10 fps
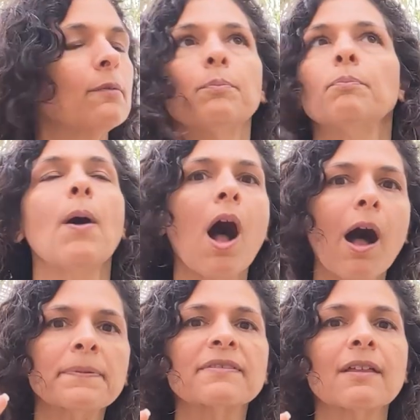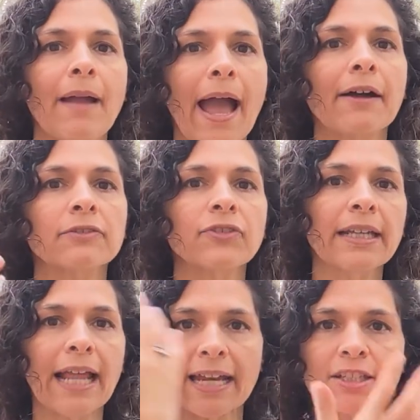of pops them out of
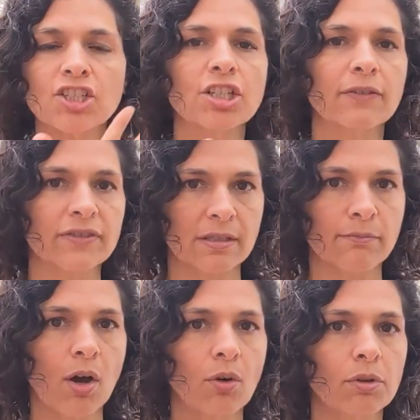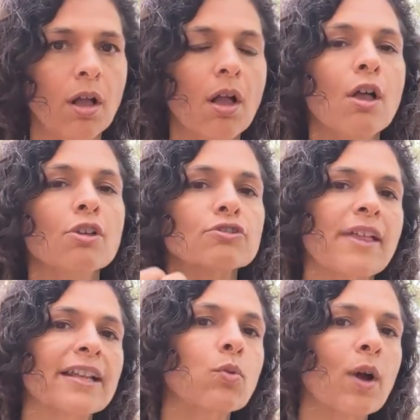it and it shifts the mode. So
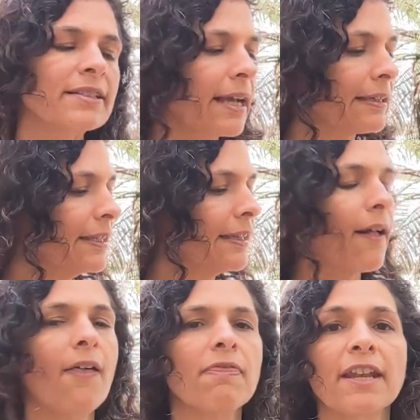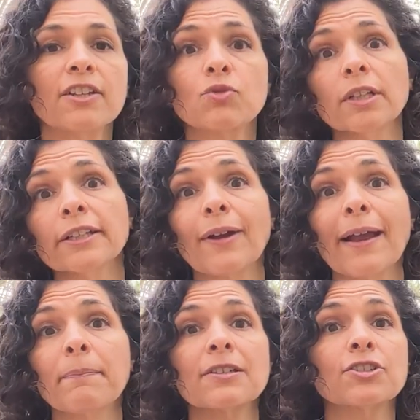that's one technique that is really
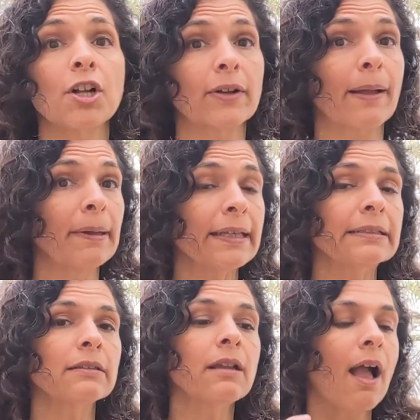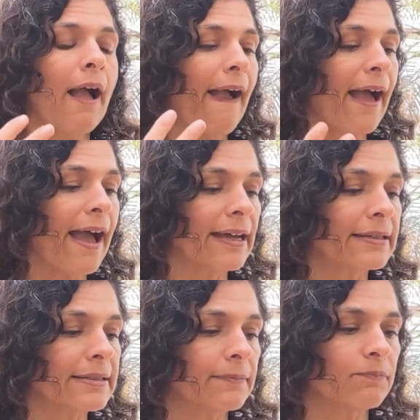great because you don't get bitten
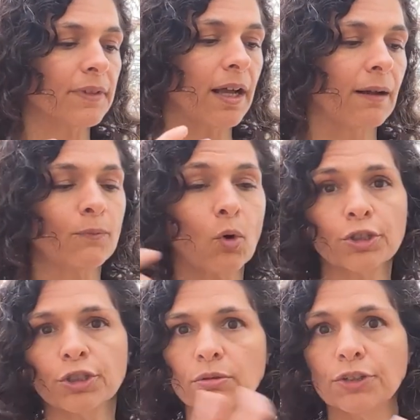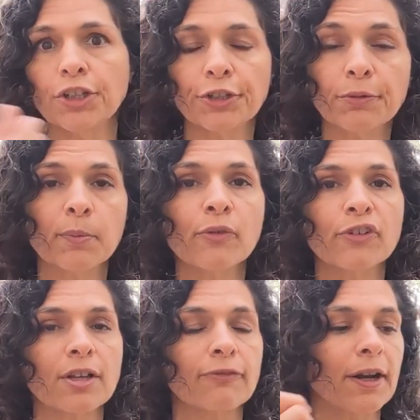and, um, or you, you know, you remove
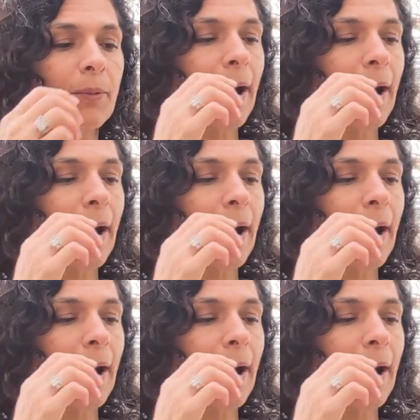yourself right